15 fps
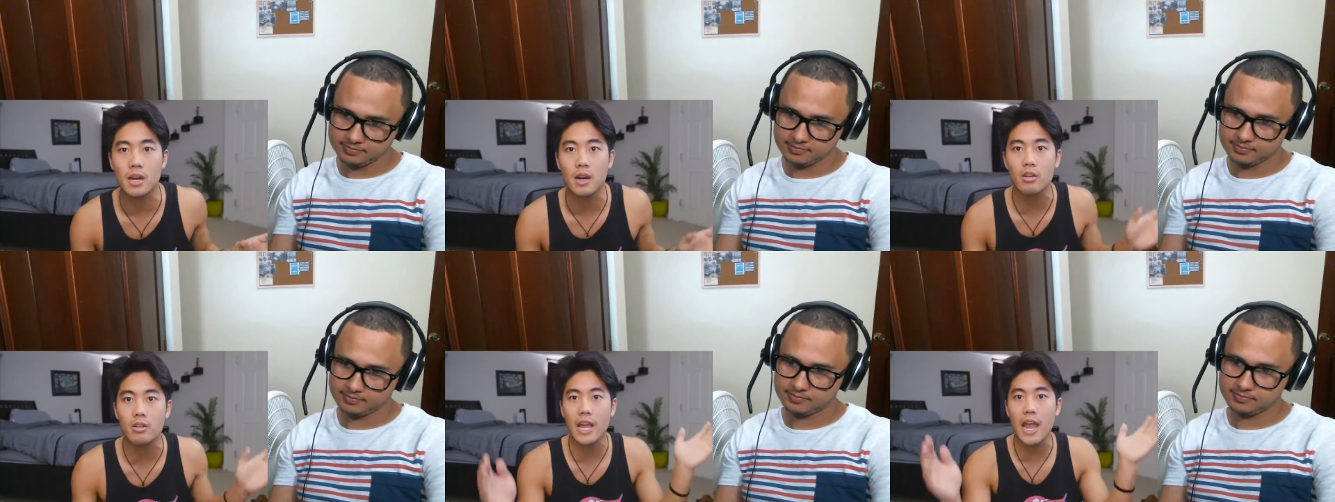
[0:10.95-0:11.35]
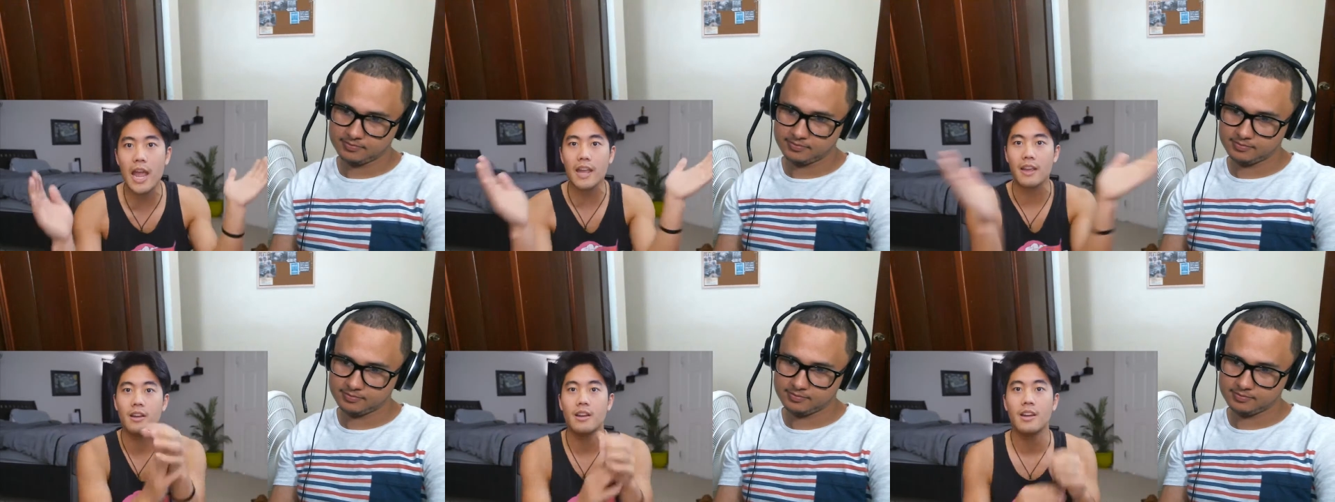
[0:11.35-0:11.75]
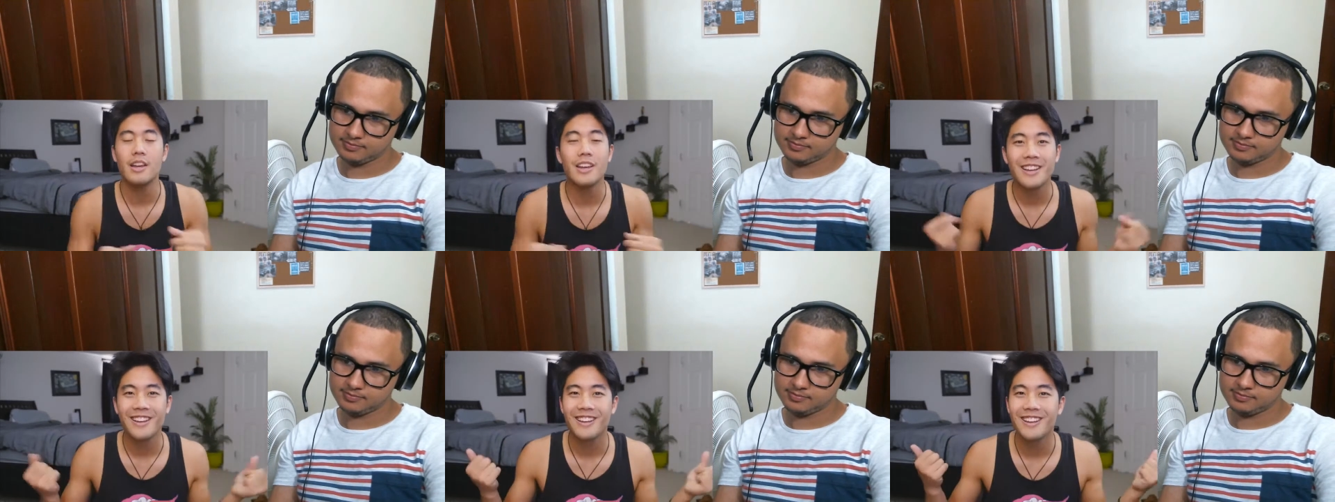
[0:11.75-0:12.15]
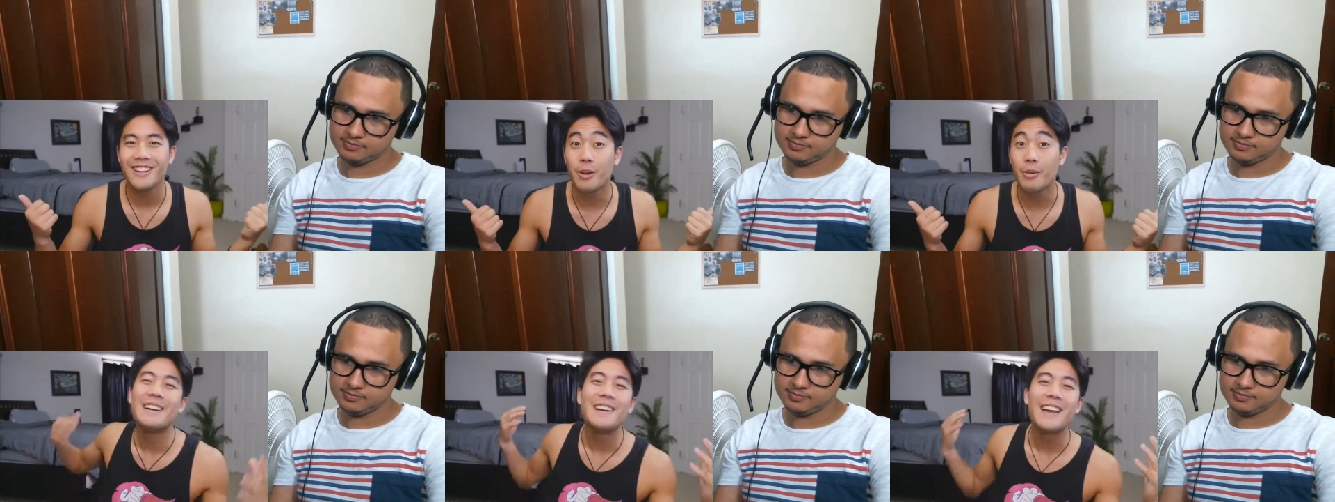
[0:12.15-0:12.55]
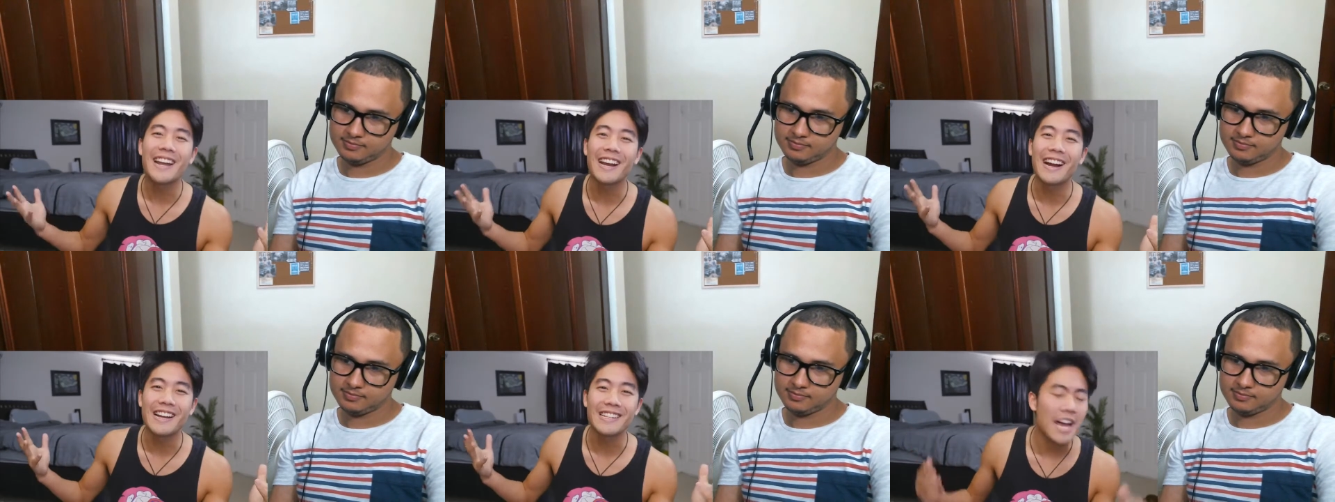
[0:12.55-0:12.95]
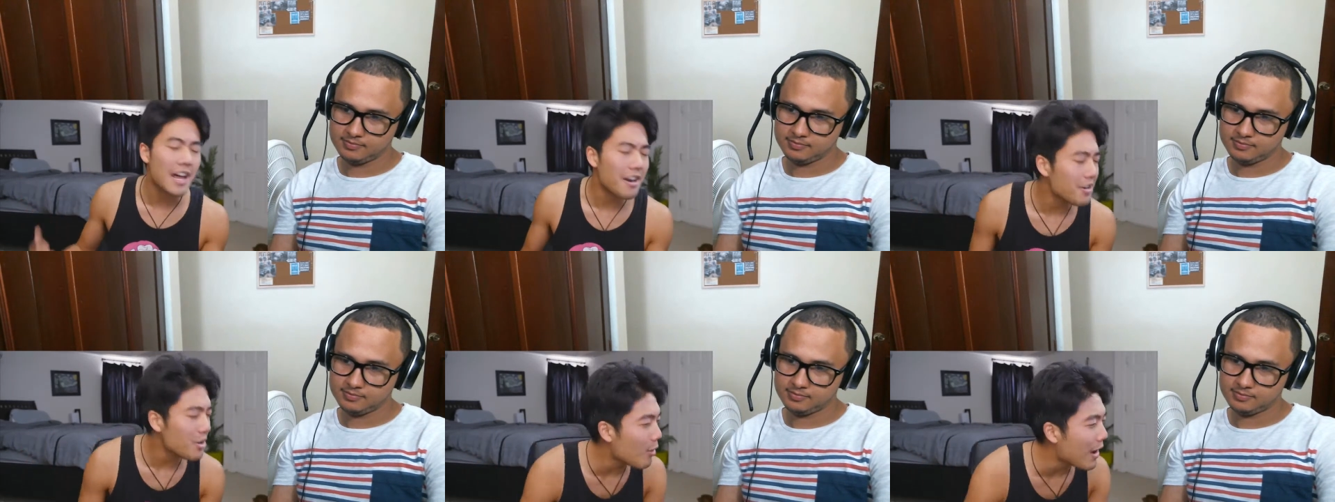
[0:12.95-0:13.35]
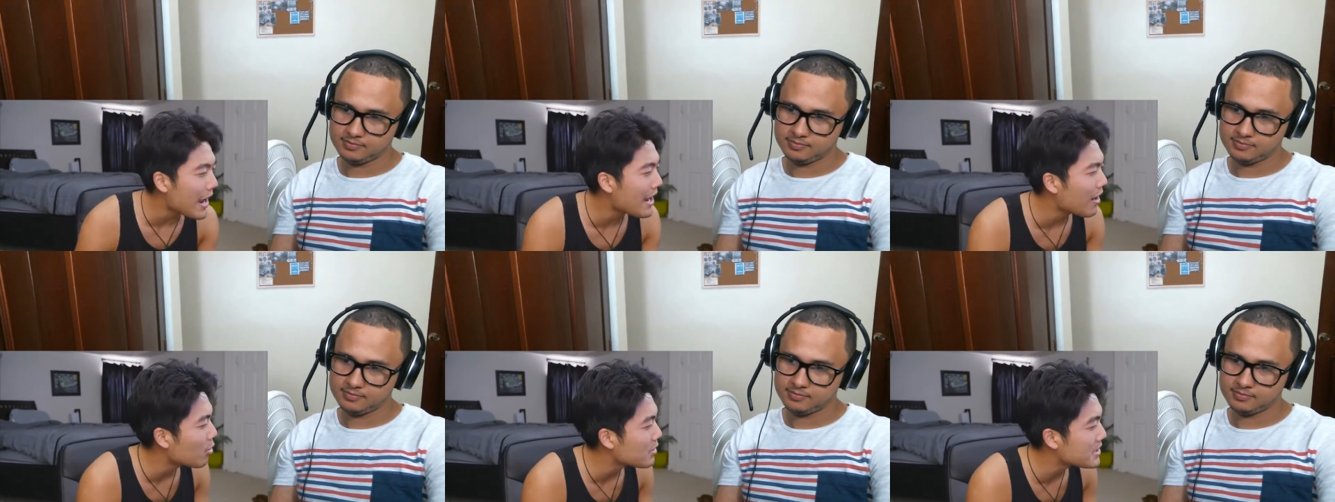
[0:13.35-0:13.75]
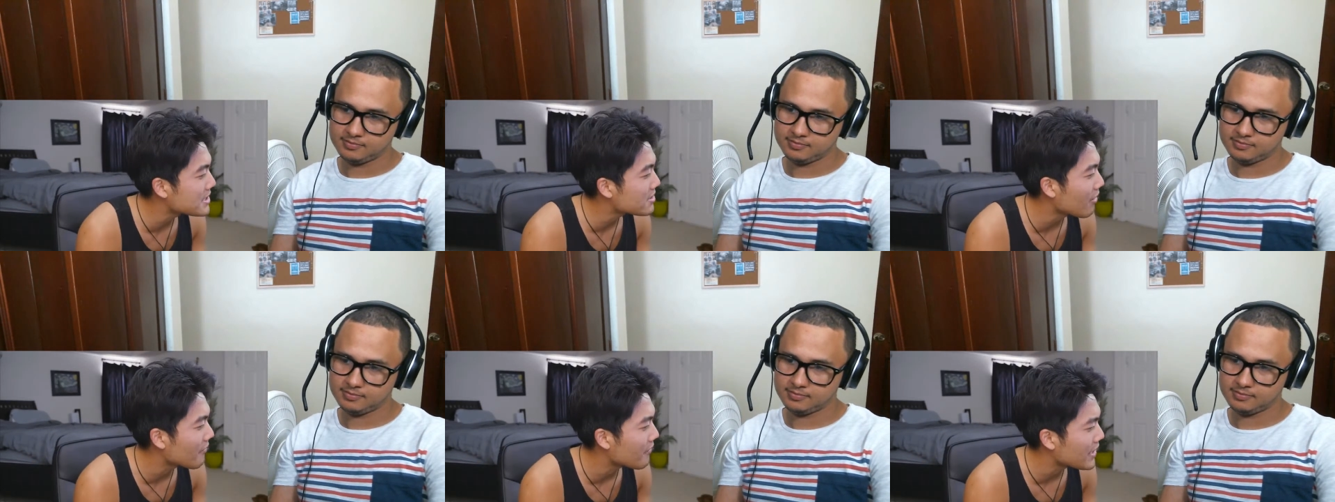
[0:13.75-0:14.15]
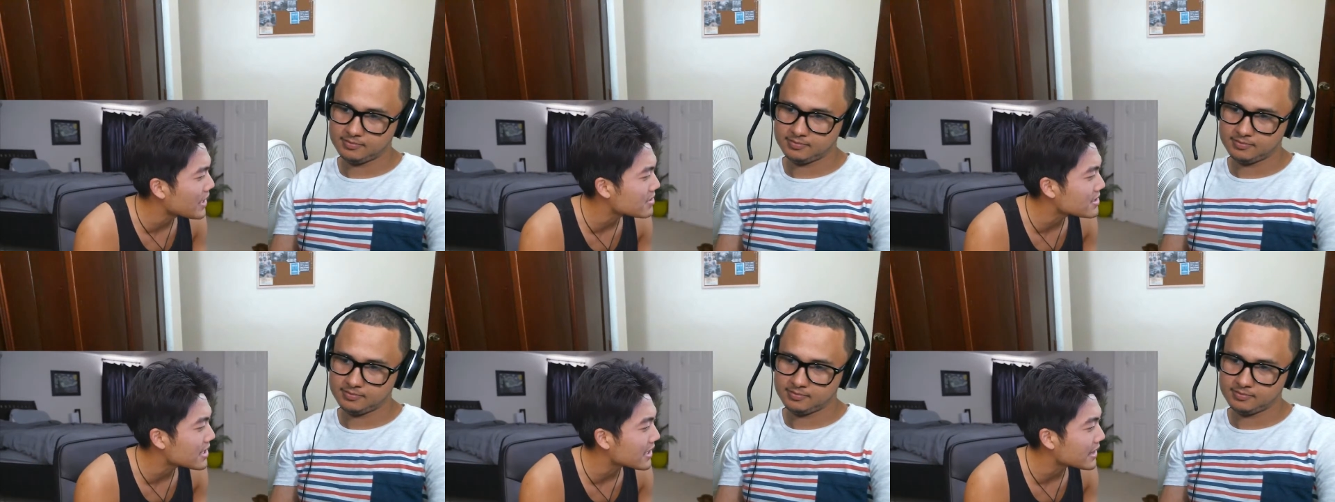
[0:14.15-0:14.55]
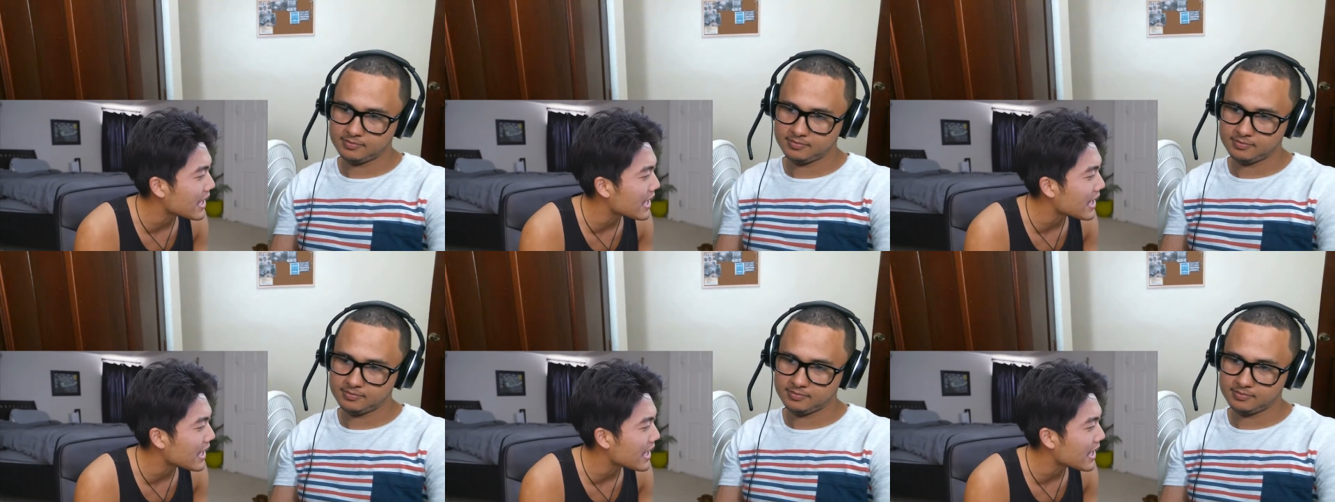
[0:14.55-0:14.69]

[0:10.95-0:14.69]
Speaker 1: Okay, here we go. Hey guys, I don't know why I always start videos like